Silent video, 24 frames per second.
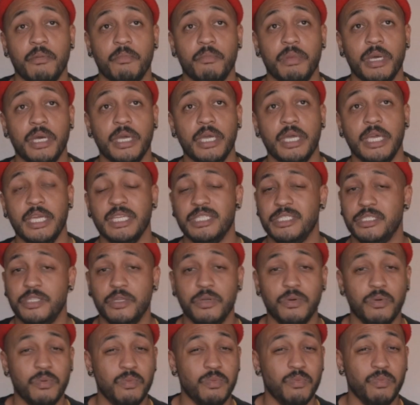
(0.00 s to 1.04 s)
but it
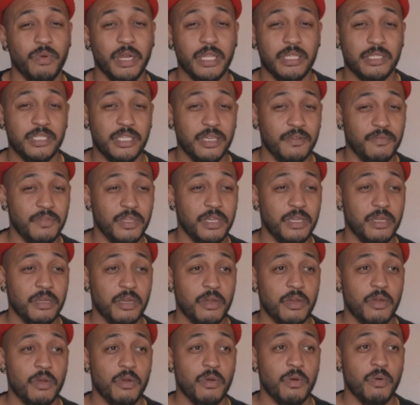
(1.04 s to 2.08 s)
still relatively
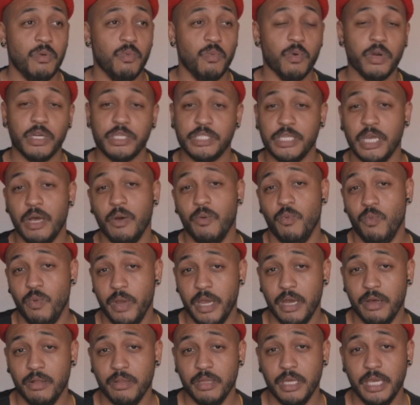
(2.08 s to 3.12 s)
works out
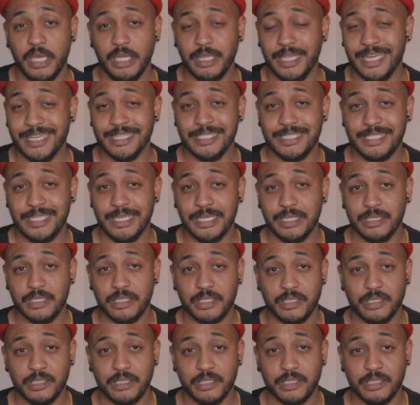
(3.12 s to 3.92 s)
well in that sense.